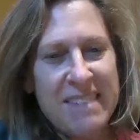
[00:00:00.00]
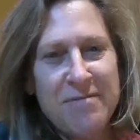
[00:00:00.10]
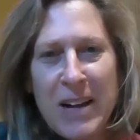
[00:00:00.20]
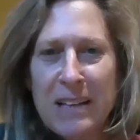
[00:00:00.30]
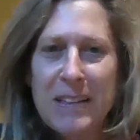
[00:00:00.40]

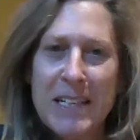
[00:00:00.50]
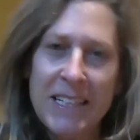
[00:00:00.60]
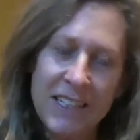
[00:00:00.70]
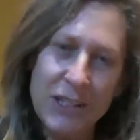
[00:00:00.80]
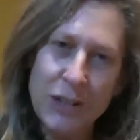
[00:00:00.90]

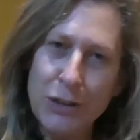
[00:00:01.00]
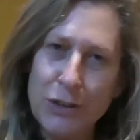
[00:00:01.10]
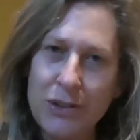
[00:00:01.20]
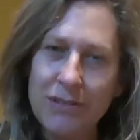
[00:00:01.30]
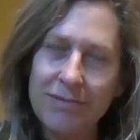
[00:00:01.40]
finally,
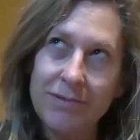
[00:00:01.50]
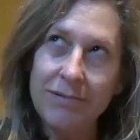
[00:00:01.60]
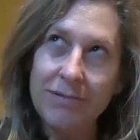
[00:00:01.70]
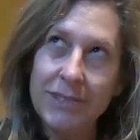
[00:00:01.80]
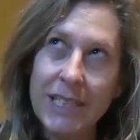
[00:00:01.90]

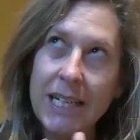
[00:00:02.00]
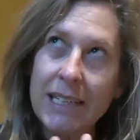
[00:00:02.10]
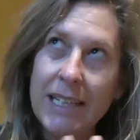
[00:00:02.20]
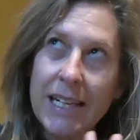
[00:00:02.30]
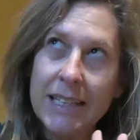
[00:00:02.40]
kind
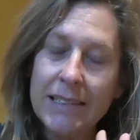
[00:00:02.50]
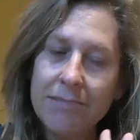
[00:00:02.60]
of like